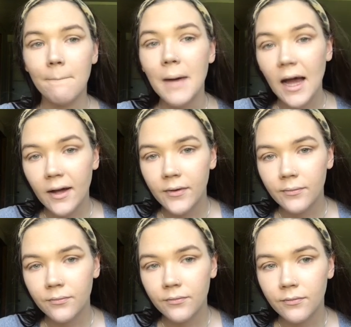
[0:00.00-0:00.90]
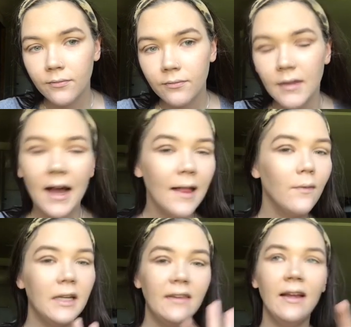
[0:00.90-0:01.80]
Bye. I
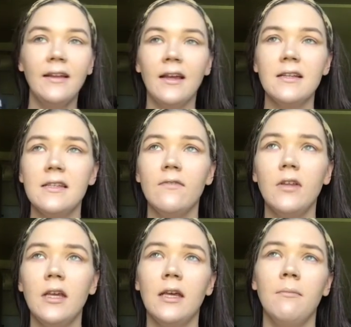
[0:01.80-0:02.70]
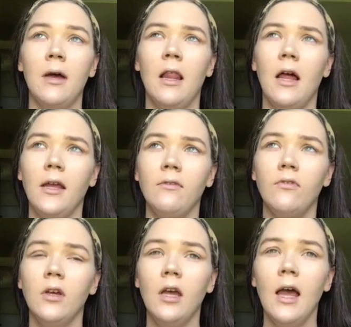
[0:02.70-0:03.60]
don't need that negativity in my
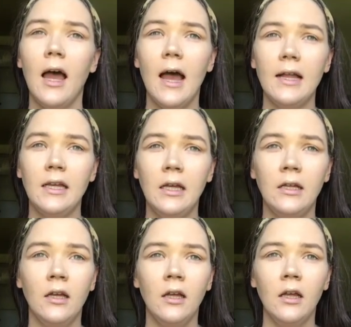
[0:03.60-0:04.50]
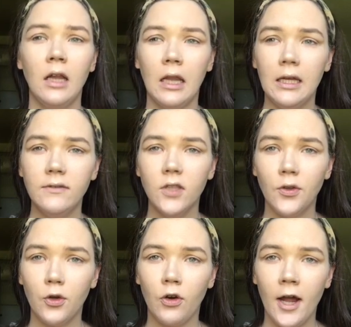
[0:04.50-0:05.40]
life. I need leaves
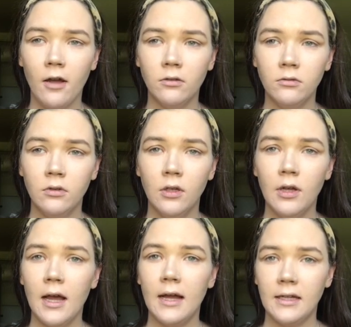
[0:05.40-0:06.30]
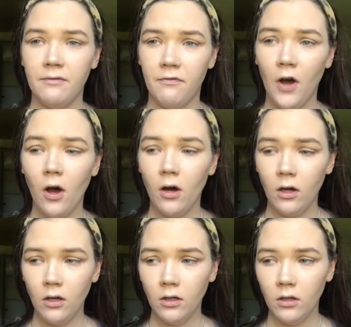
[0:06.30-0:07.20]
on the ground. I need
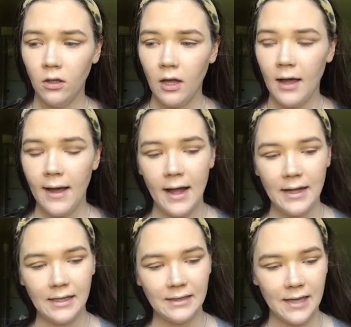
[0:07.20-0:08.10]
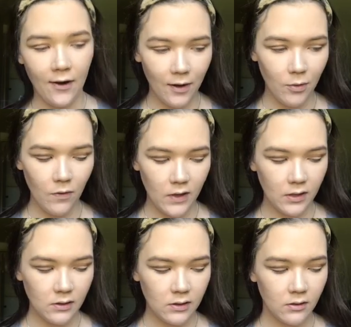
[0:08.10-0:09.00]
fall. I need scary
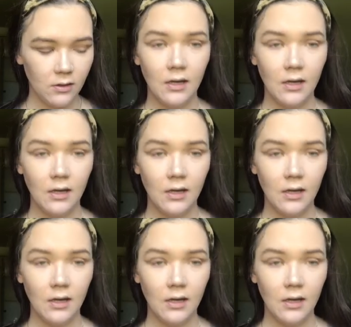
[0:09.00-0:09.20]
movies.